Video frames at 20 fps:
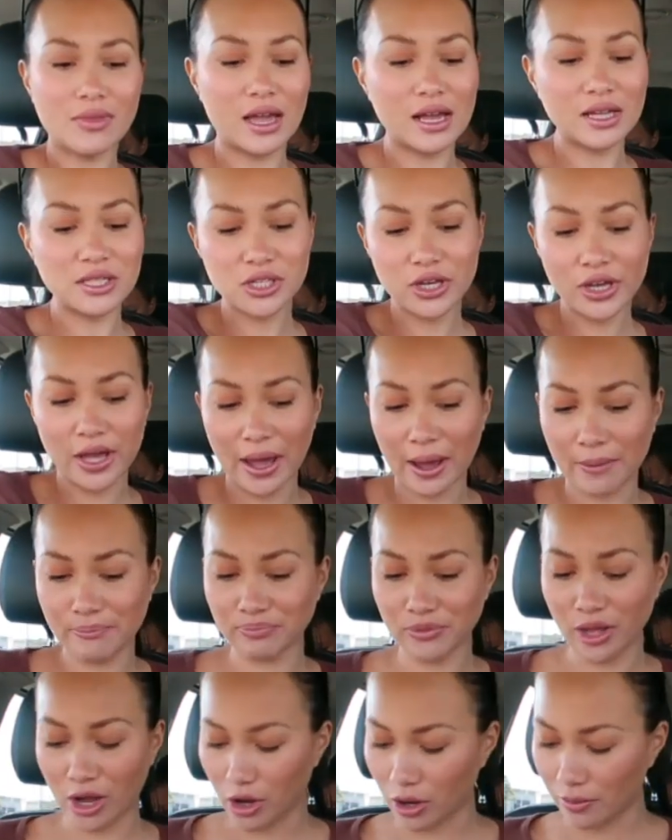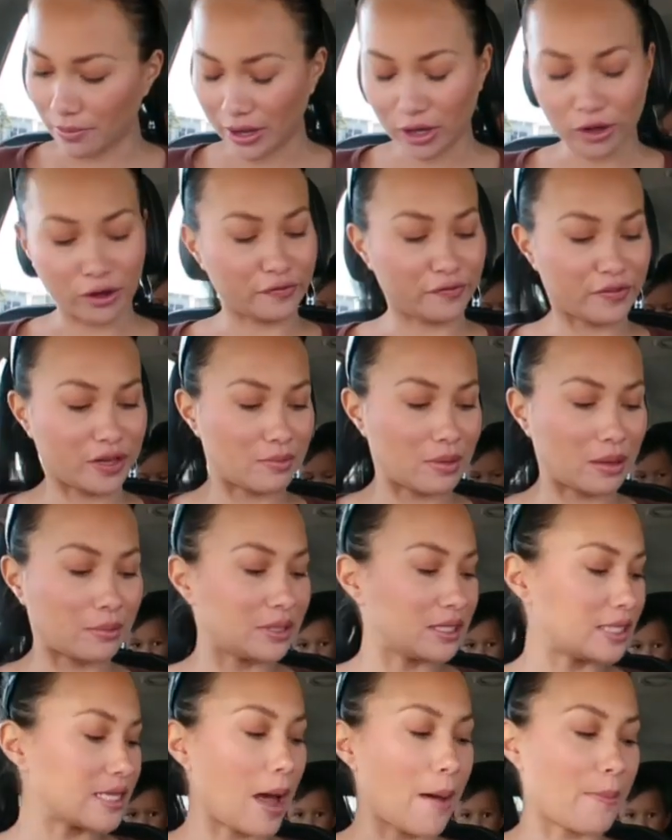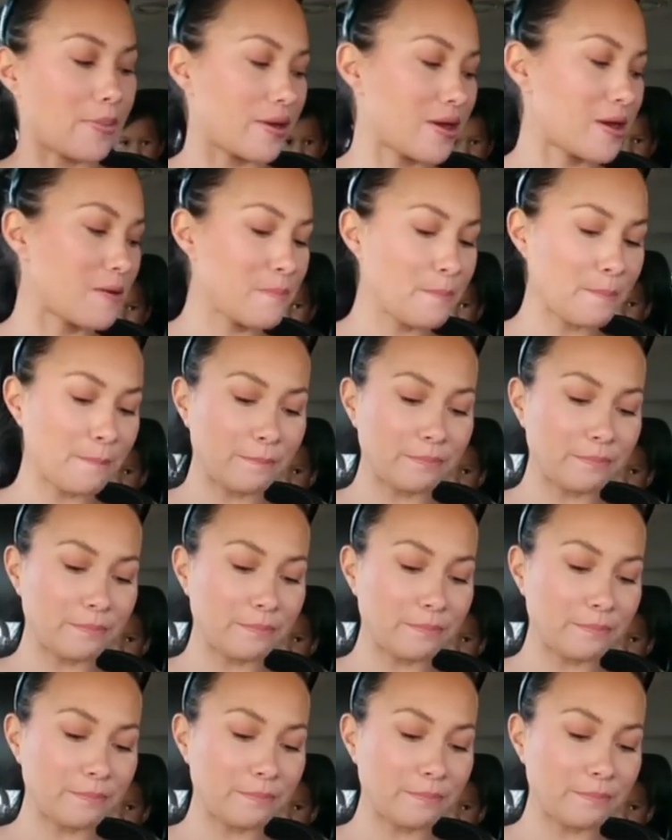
It's okay. I got my coffee. Mummy's happy.